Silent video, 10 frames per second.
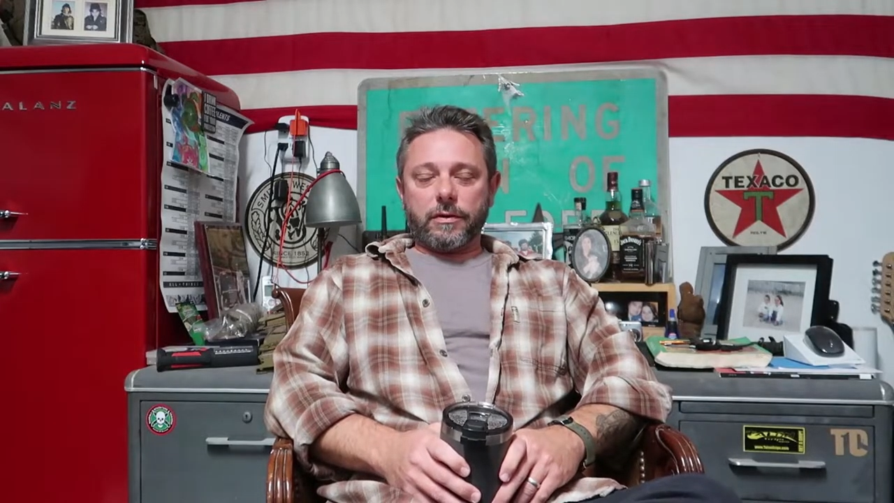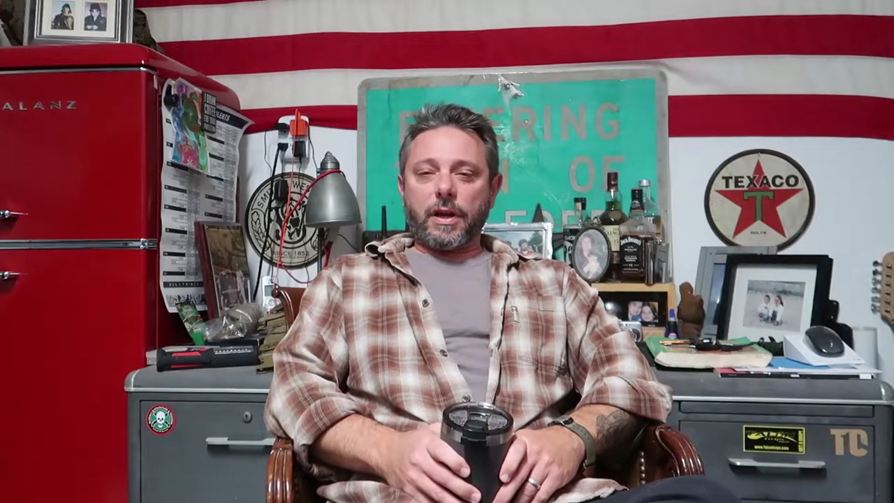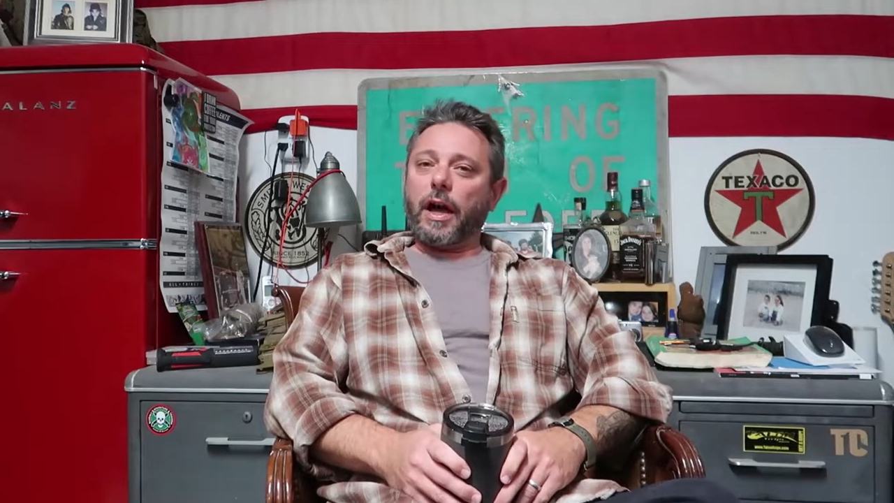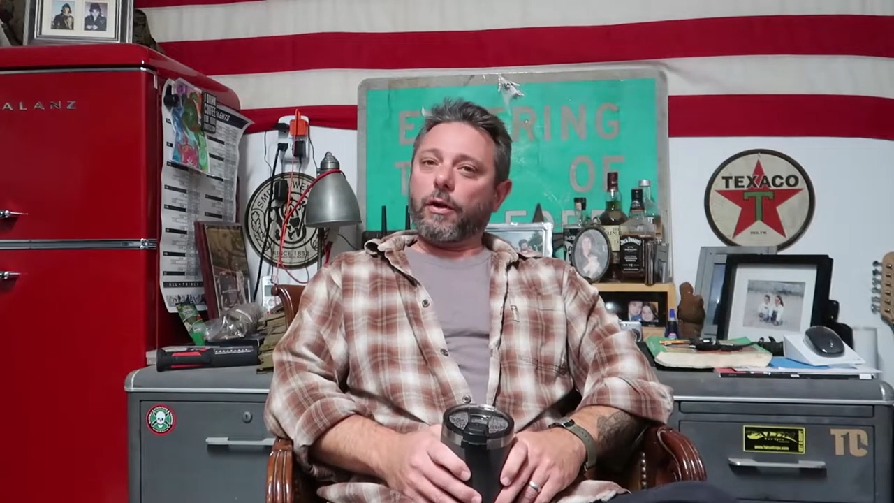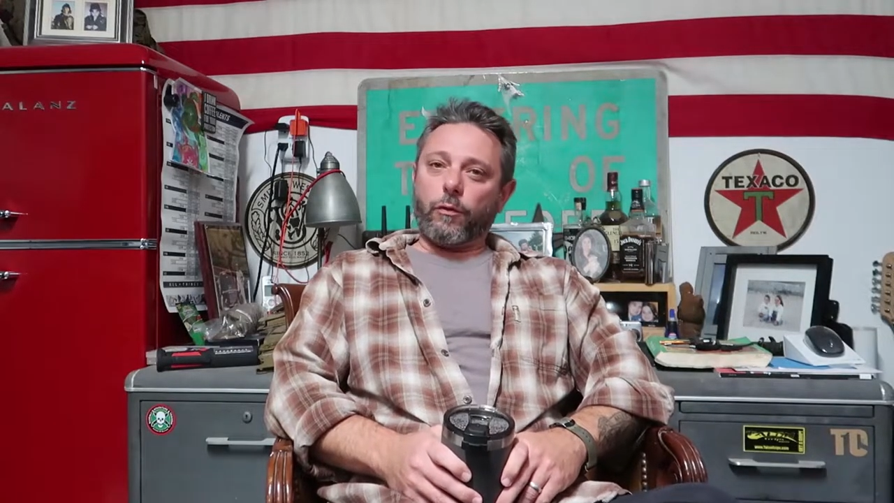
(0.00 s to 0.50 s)

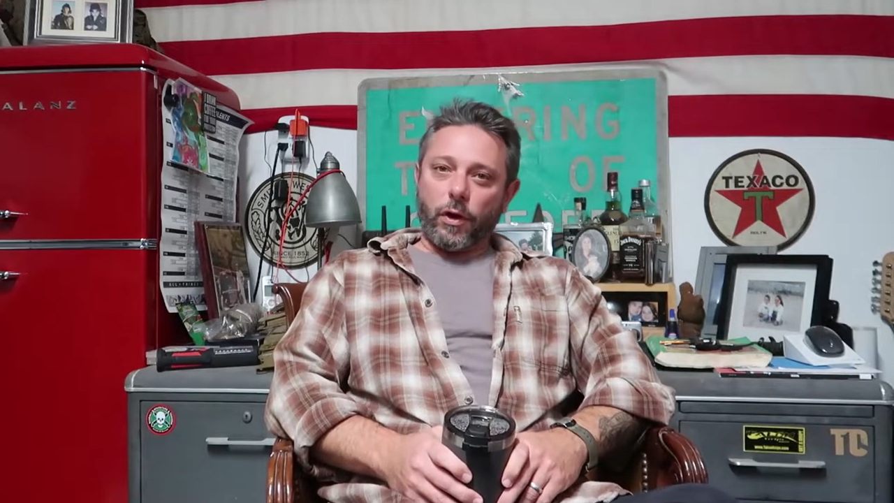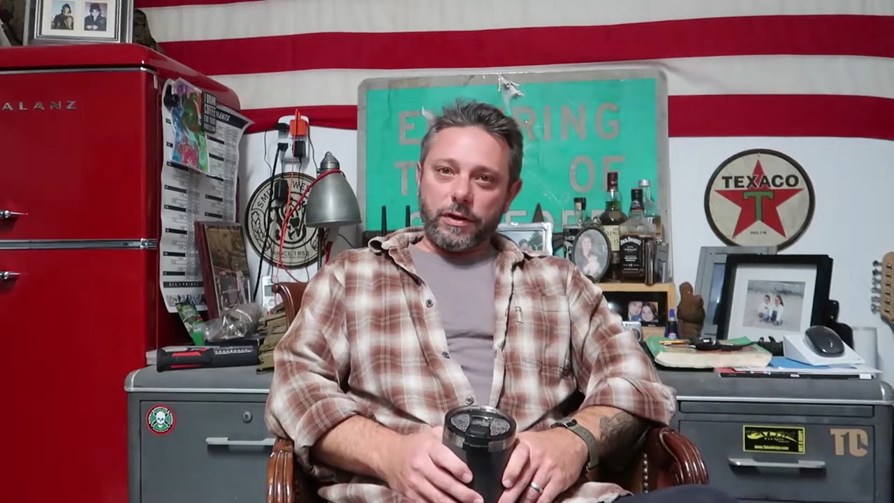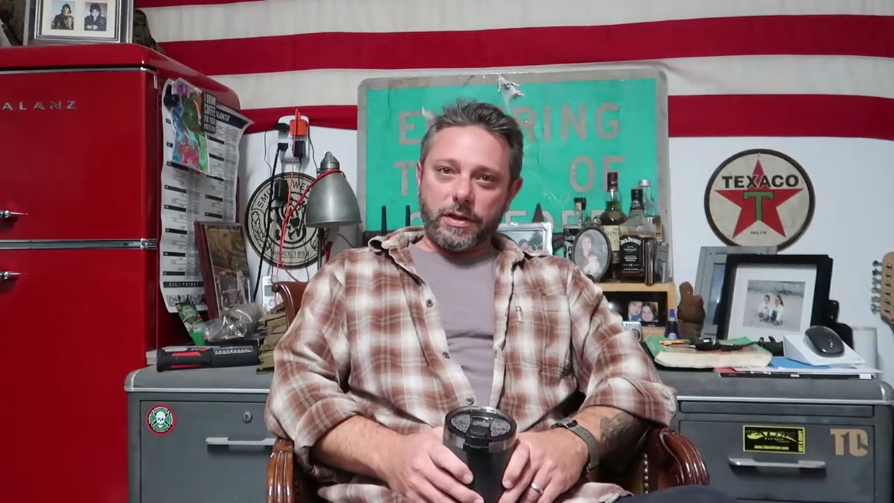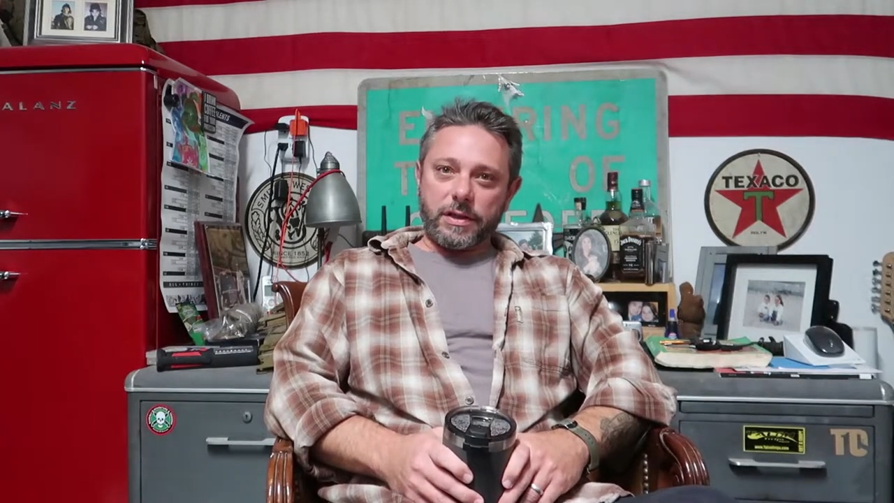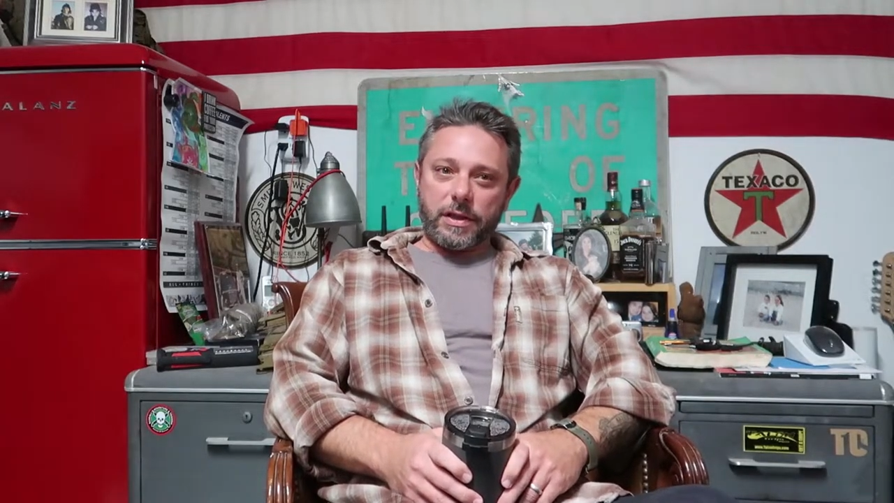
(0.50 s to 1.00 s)
kind of
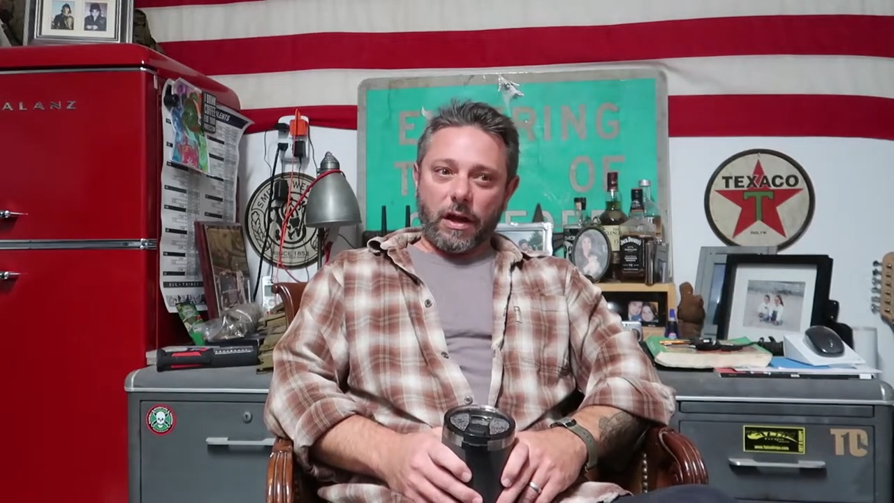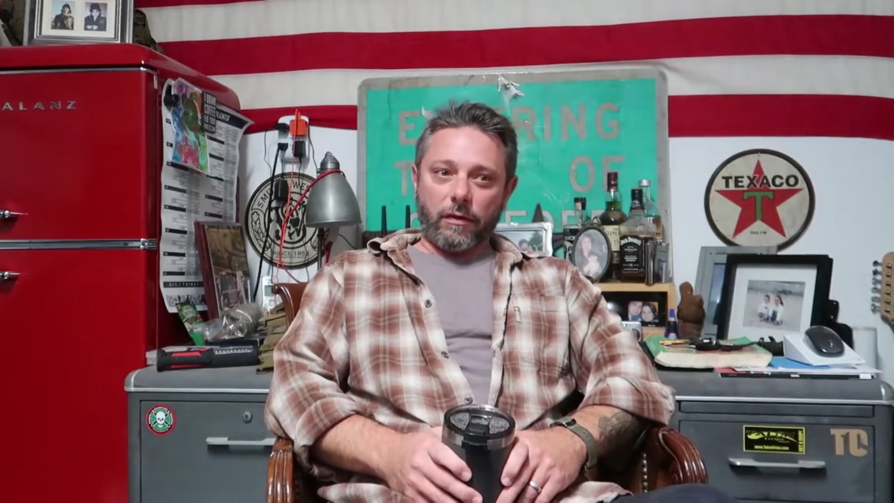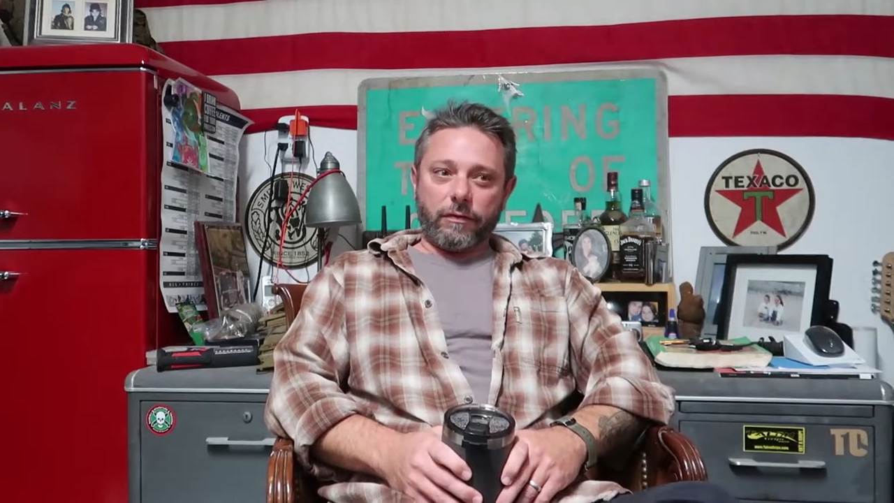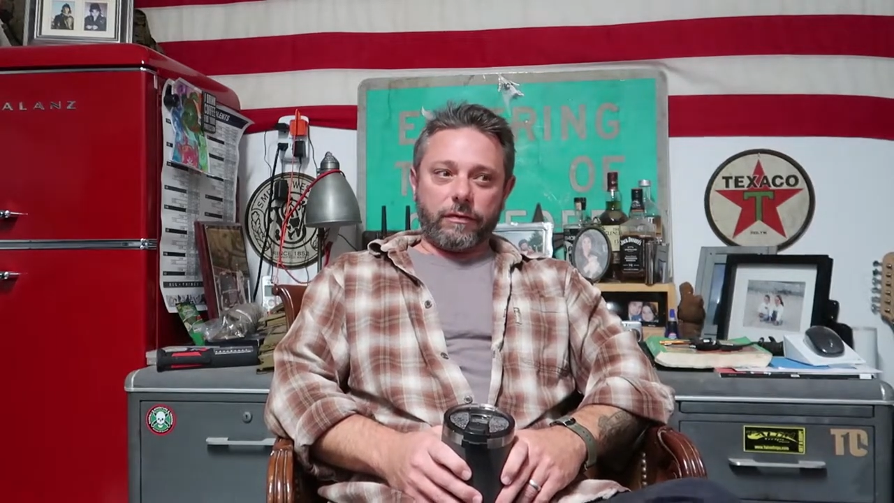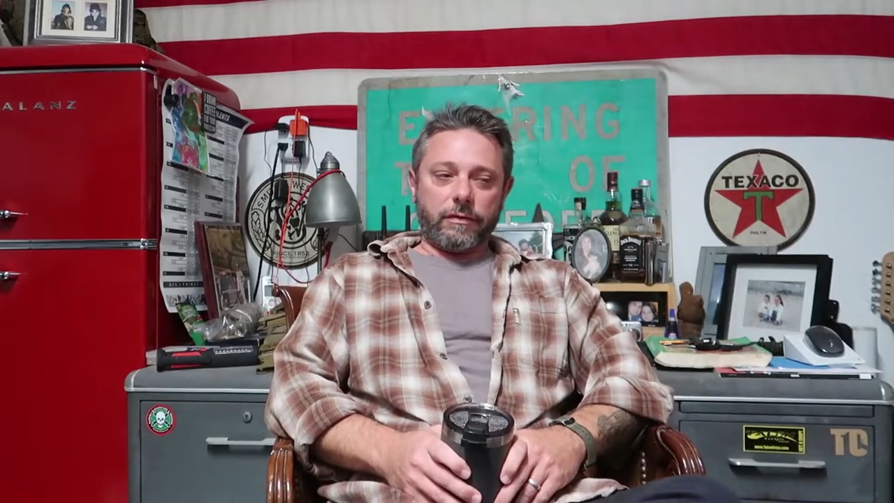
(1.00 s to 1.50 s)
runs
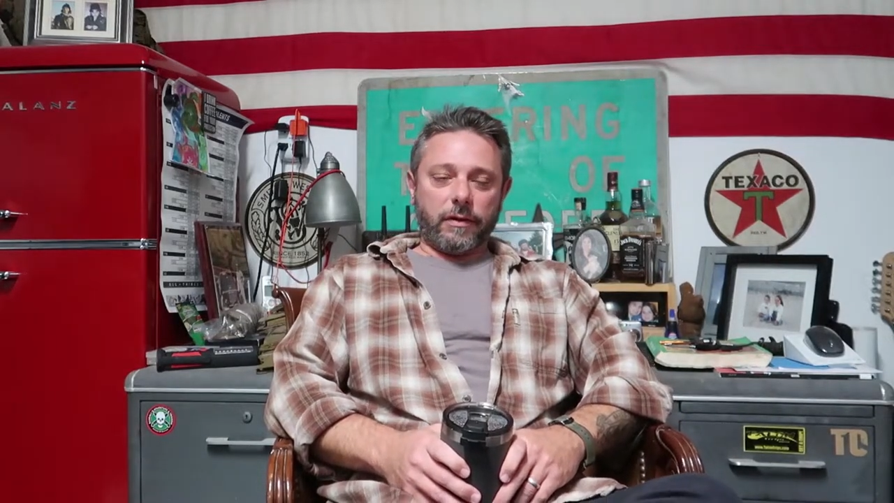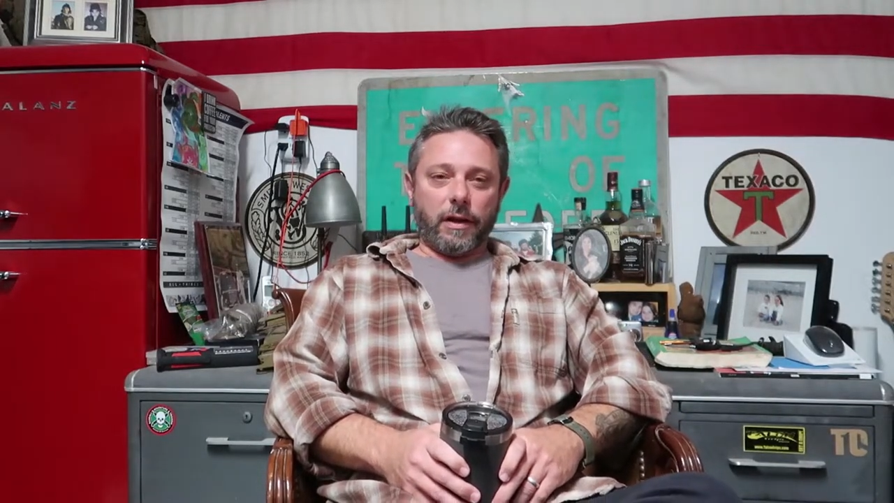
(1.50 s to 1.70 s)
itself.